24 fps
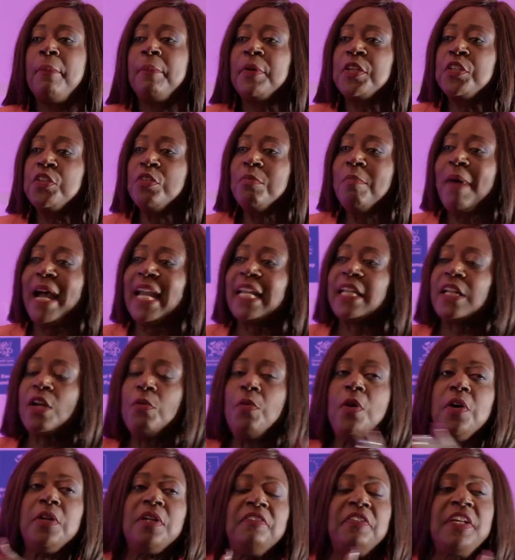But you might
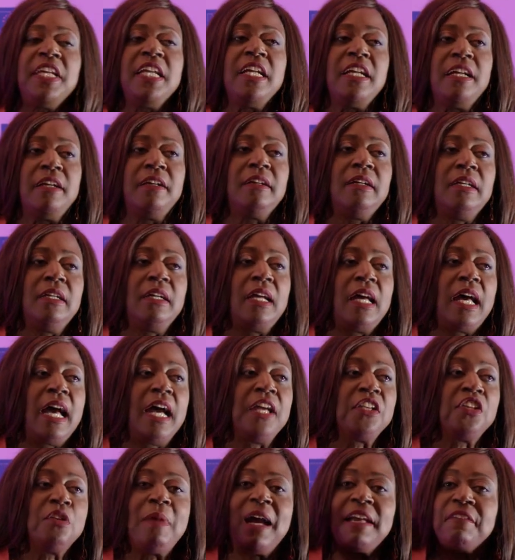go out of here
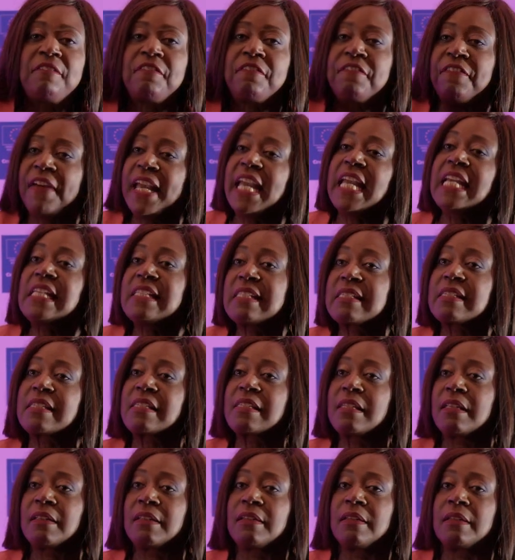and you might
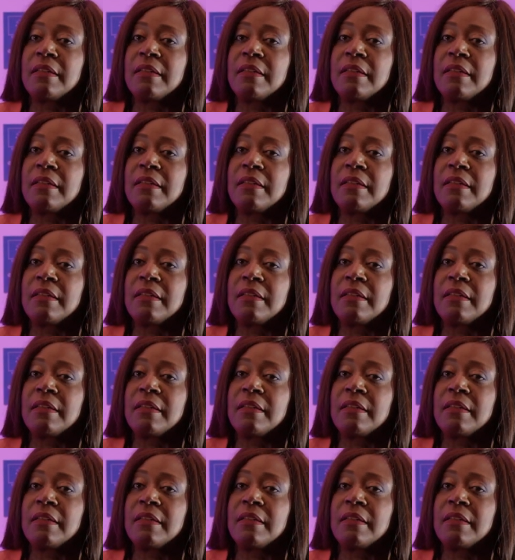face